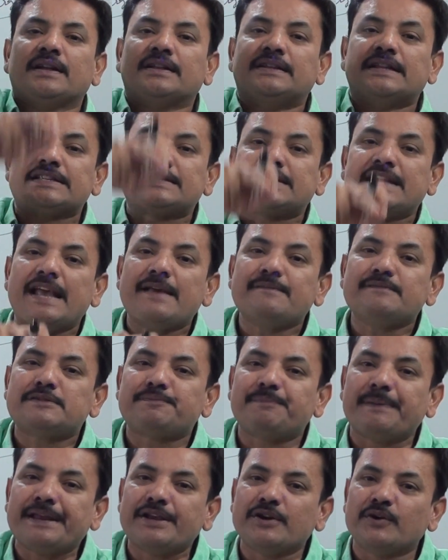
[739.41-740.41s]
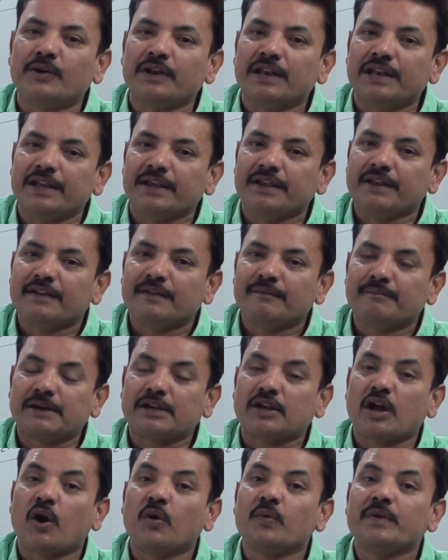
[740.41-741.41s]
The same spring only, but
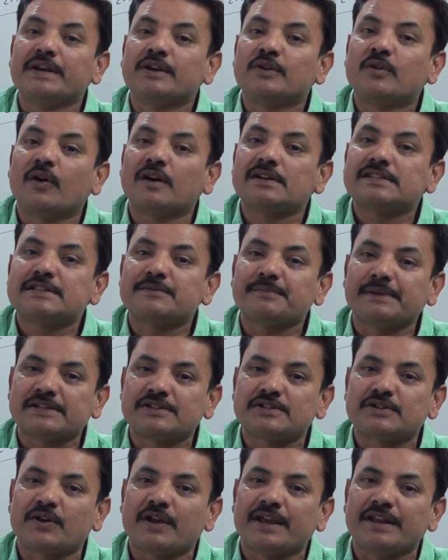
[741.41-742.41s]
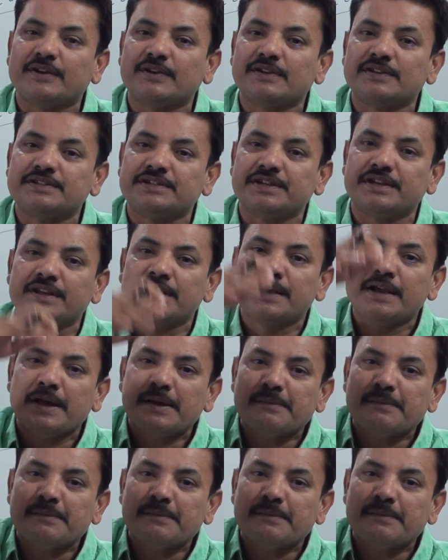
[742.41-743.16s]
how it got some extra energy?